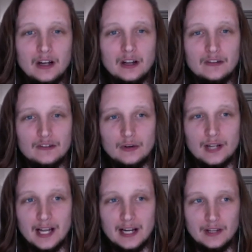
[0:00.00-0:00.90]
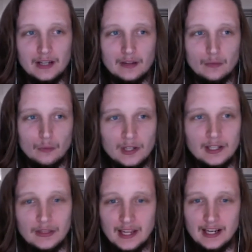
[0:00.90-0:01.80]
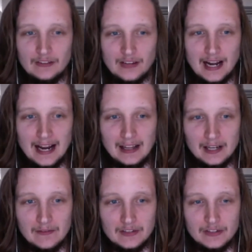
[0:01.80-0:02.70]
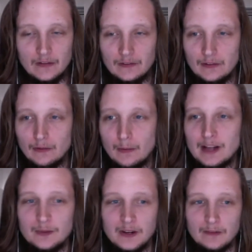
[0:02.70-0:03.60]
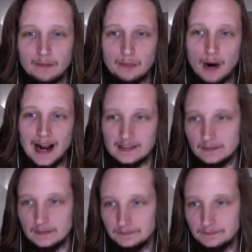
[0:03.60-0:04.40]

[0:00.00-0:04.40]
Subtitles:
also kind of like really thinks highly of itself. It reminds me of Bright.